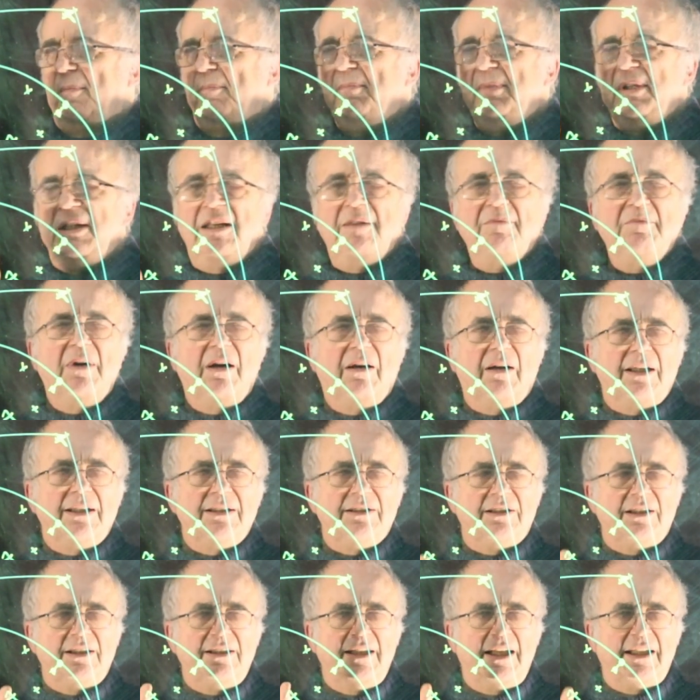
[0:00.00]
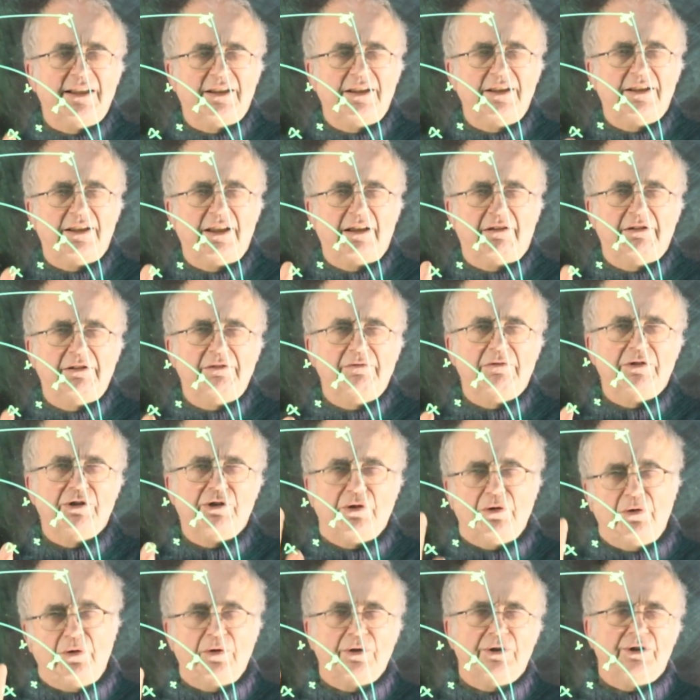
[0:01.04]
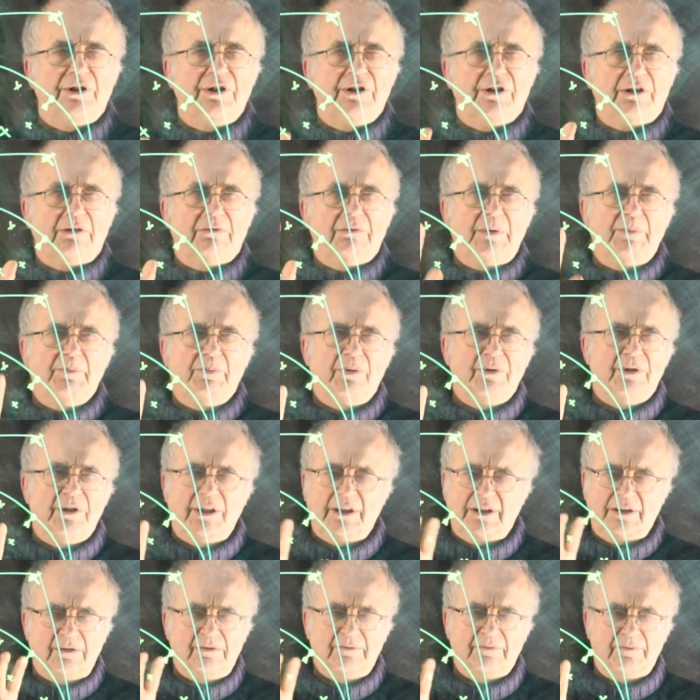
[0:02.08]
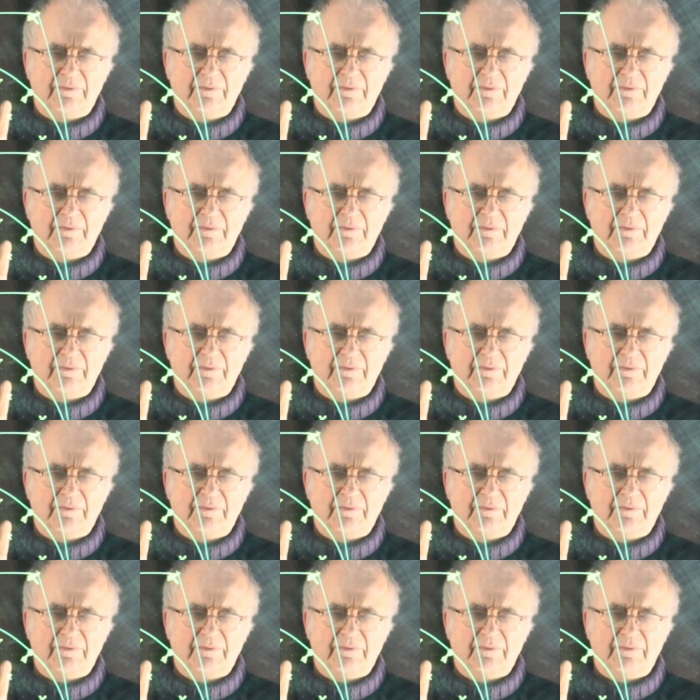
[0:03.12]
minimise the necessary resources that we put in.